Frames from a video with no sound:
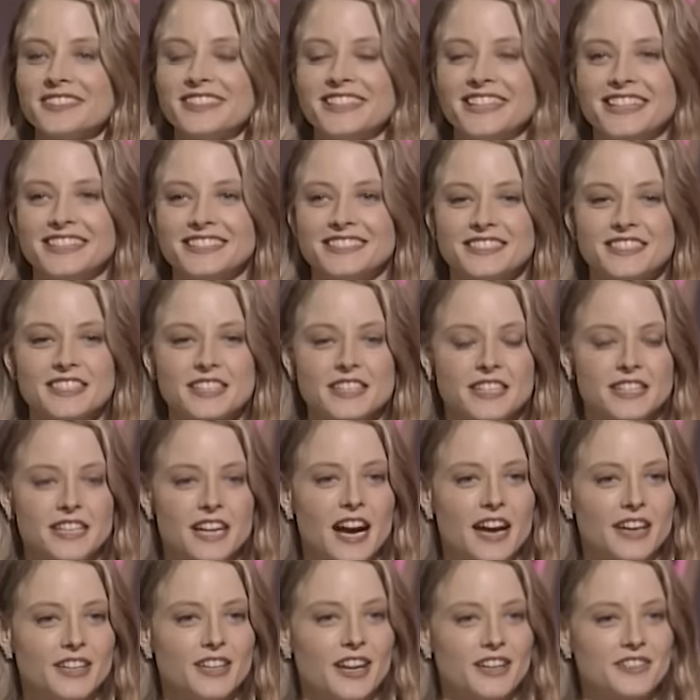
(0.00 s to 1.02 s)
And
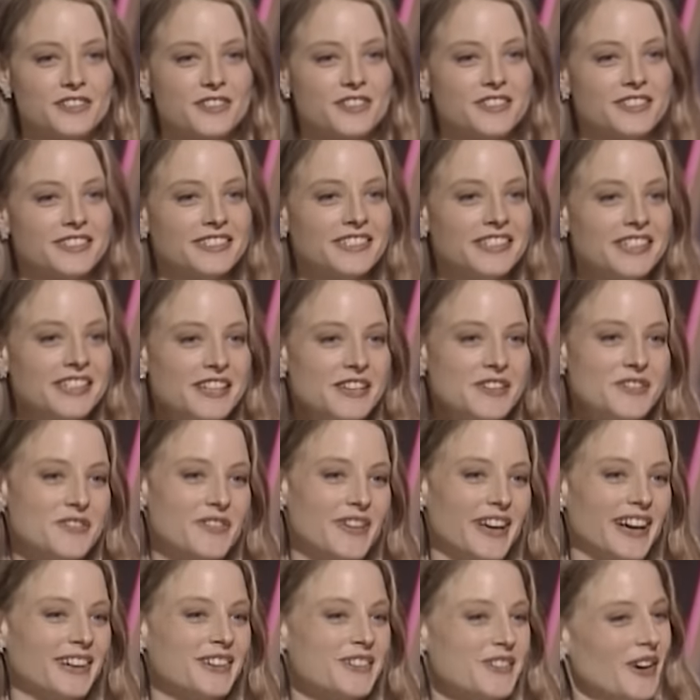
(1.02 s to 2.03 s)
I'd like to
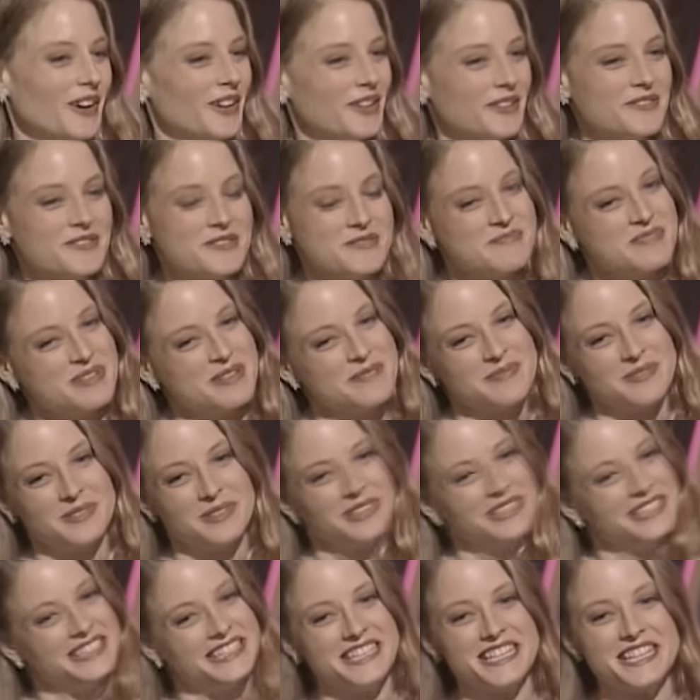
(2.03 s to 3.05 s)
thank all of the
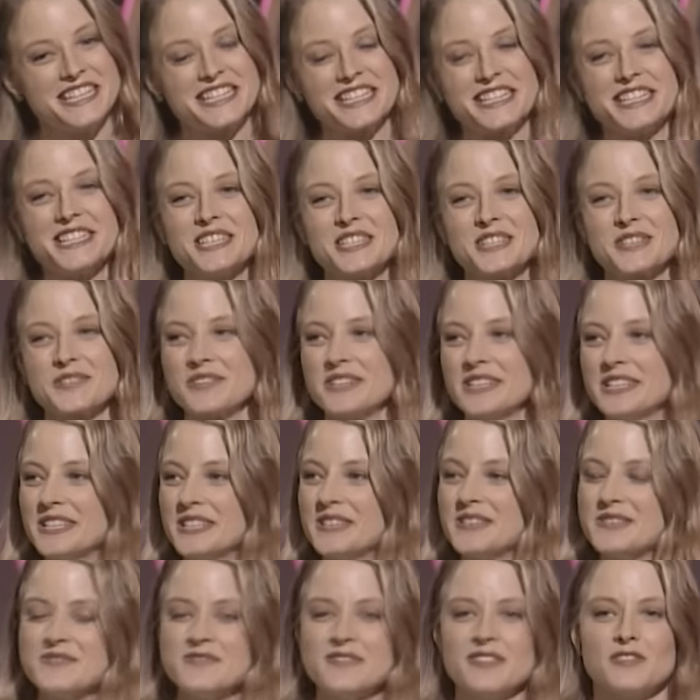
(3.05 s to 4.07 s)
people in this industry
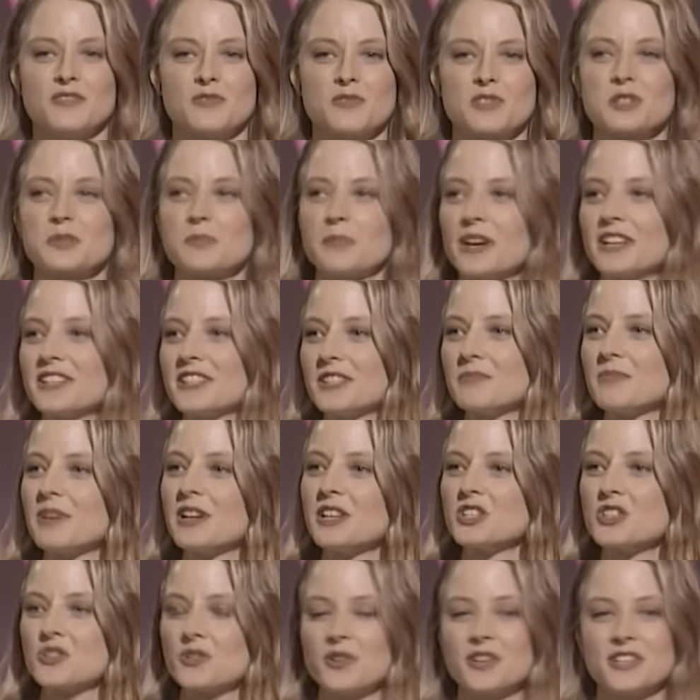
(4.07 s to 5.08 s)
who have respected my
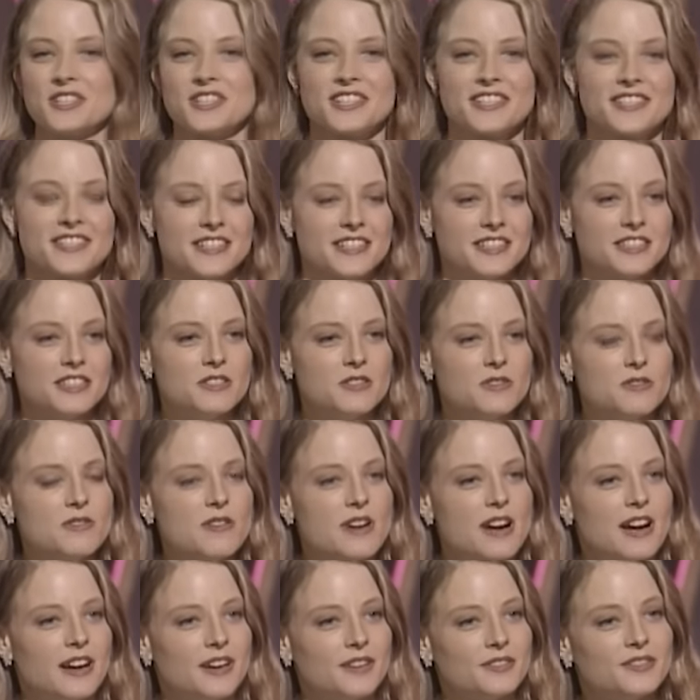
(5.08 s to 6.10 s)
choices and who
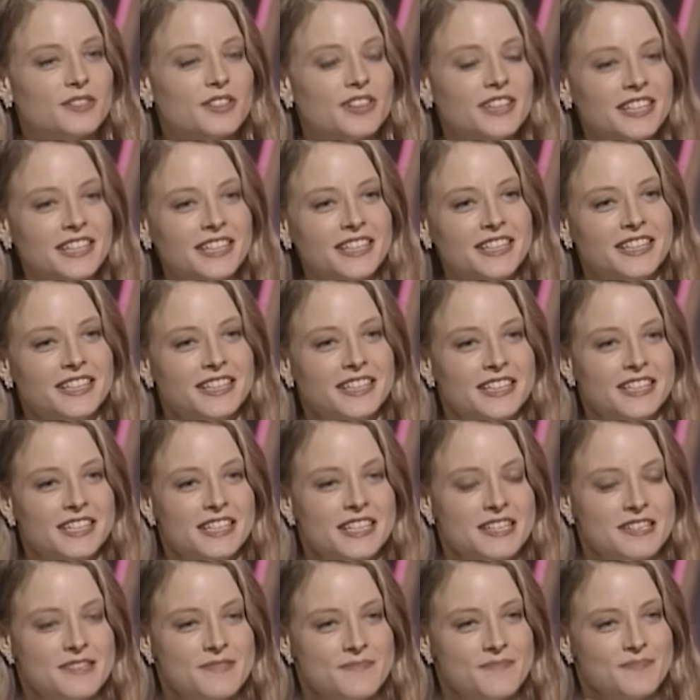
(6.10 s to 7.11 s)
have
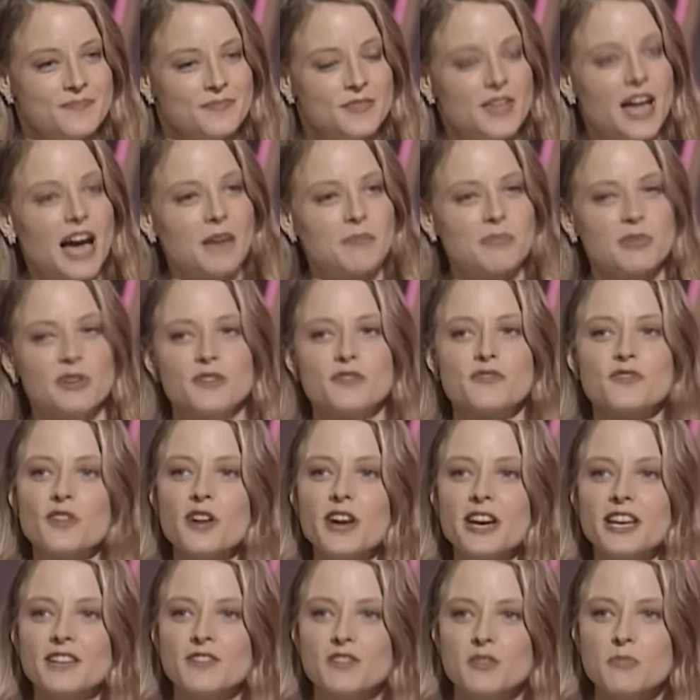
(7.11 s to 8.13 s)
not been
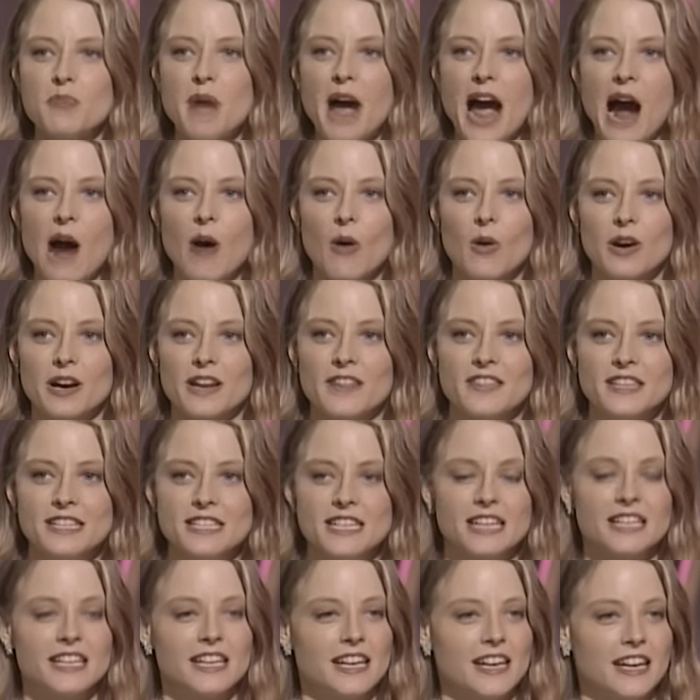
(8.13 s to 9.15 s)
afraid of the power and the
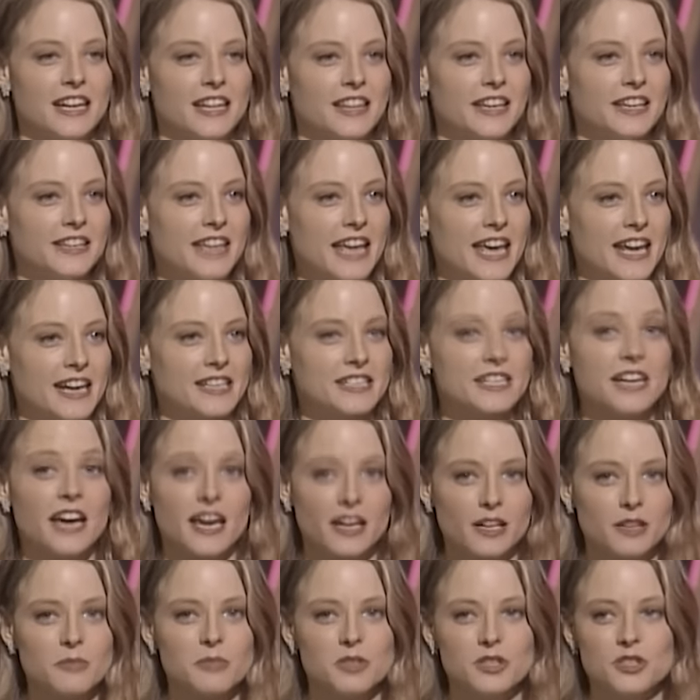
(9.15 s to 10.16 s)
dignity that that
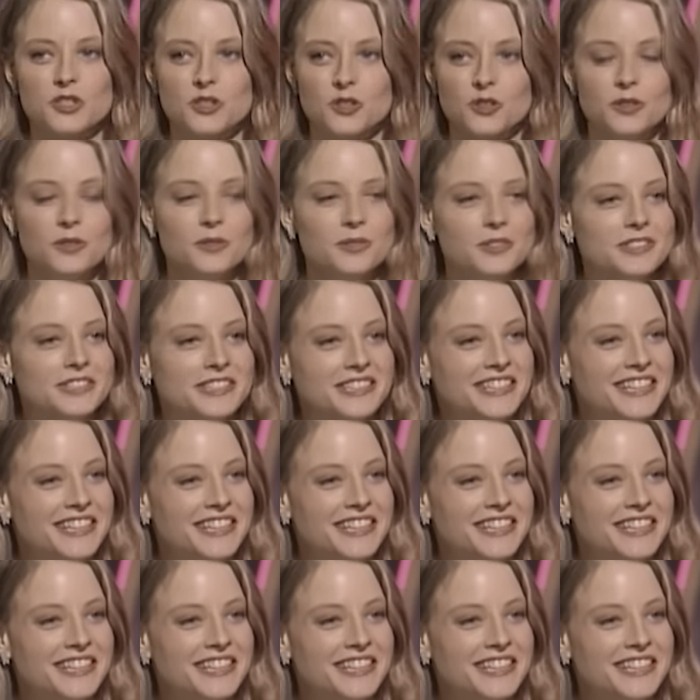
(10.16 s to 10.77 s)
entitled me to.